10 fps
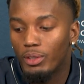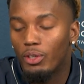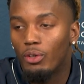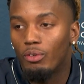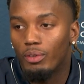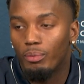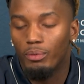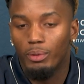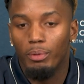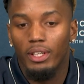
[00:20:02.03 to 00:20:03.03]

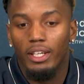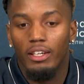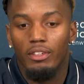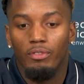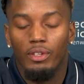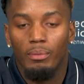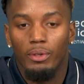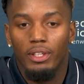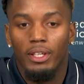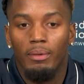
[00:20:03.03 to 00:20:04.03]
when we break down the film
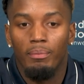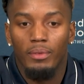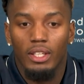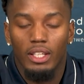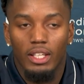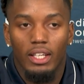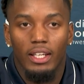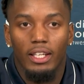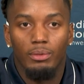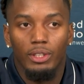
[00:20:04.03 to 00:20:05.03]
on them,
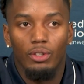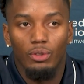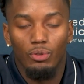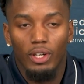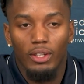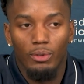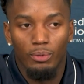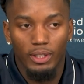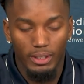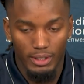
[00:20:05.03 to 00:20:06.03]
and as we go throughout the
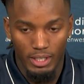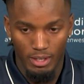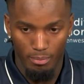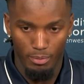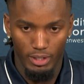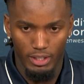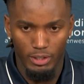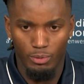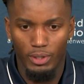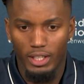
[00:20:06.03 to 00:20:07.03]
week. But
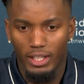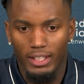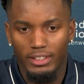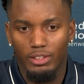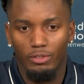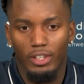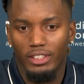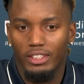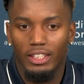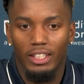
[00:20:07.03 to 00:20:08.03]
this weekend I just
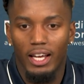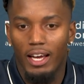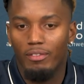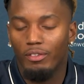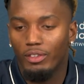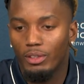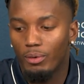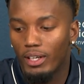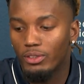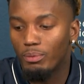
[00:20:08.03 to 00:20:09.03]
rested and I haven't really
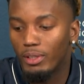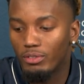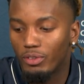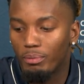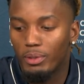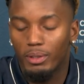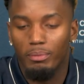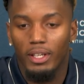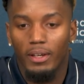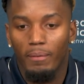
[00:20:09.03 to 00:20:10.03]
watched too much film on
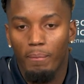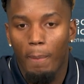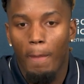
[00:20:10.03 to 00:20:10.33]
them yet.